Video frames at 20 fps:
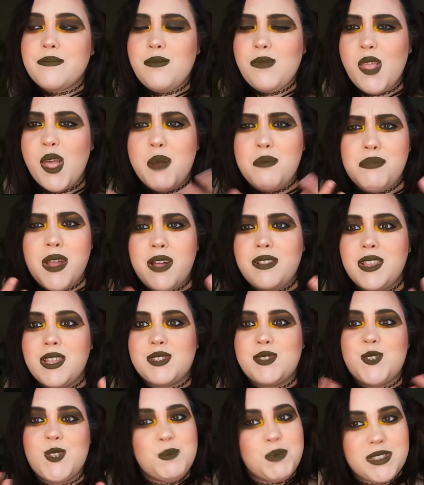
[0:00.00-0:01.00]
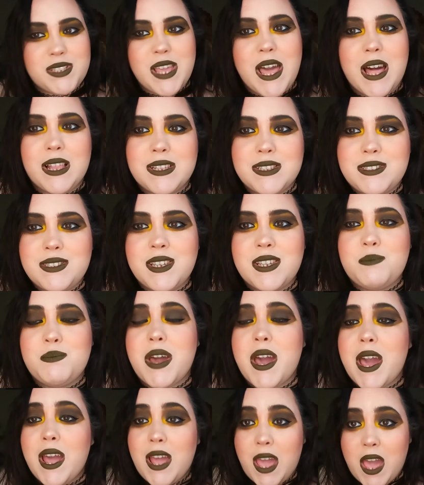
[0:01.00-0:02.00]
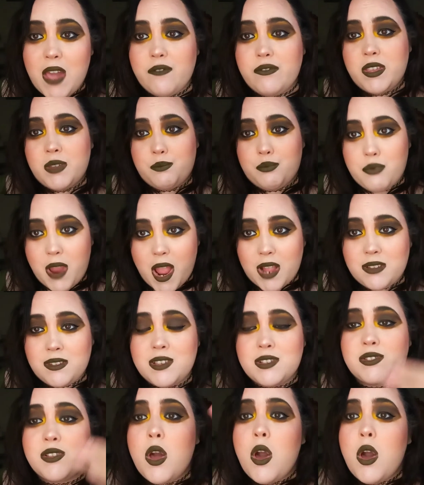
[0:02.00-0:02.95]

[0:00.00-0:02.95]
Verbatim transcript: I'm not like super talented, but I have did practice